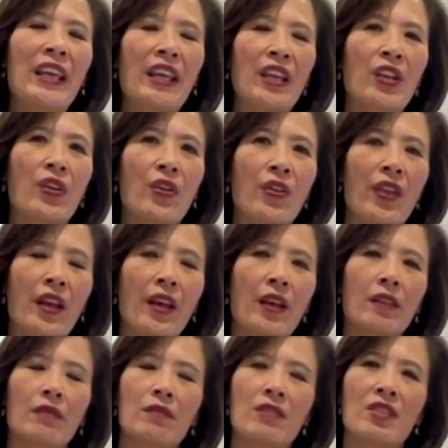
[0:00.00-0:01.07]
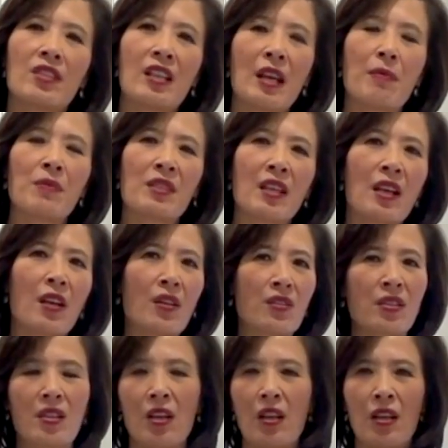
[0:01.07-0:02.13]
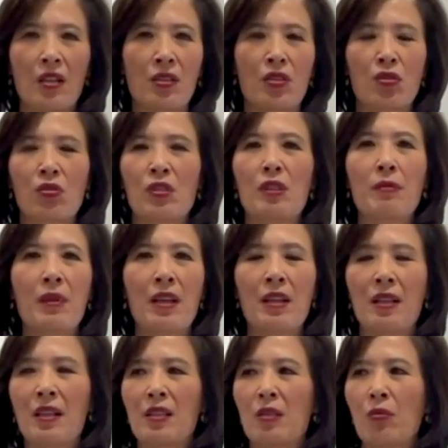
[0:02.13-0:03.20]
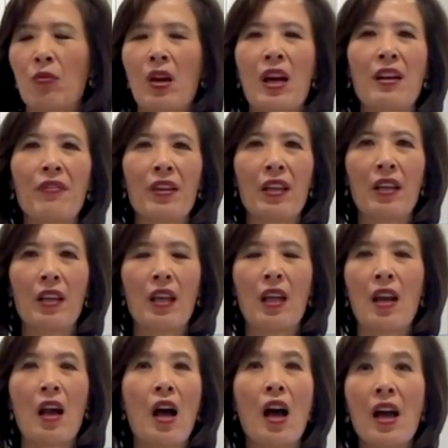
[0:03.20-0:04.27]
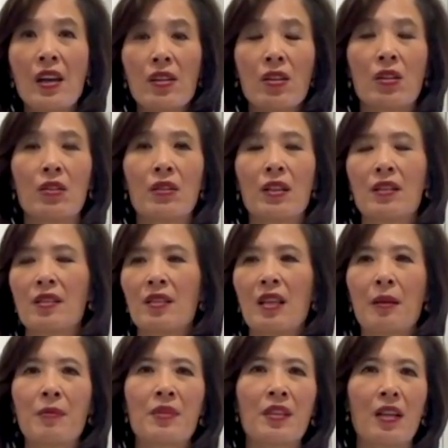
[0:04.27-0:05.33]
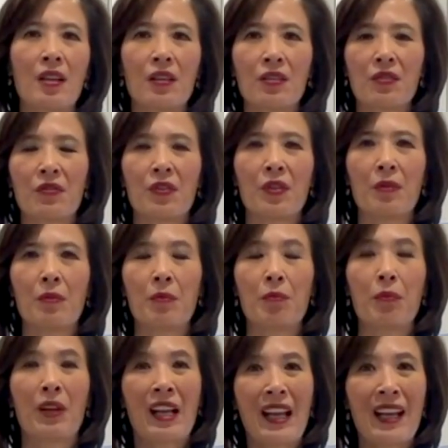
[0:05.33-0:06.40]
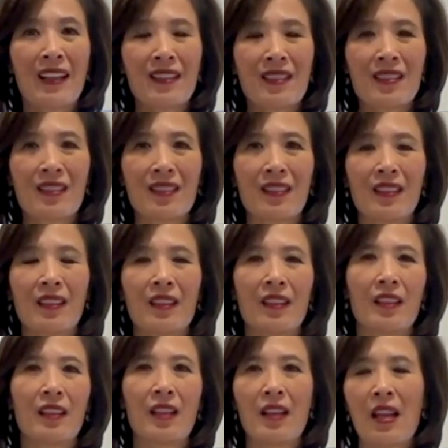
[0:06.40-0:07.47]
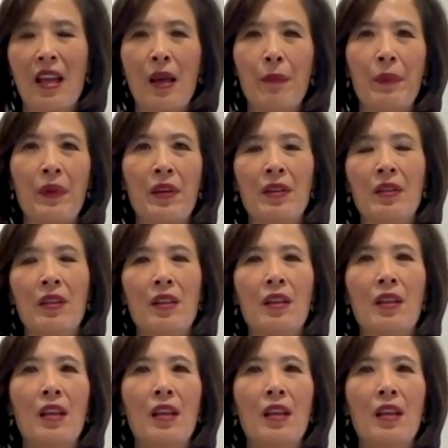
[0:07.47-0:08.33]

hear that stem cells is a treatment, it's arriving, and I know that stem cells from plants can happen,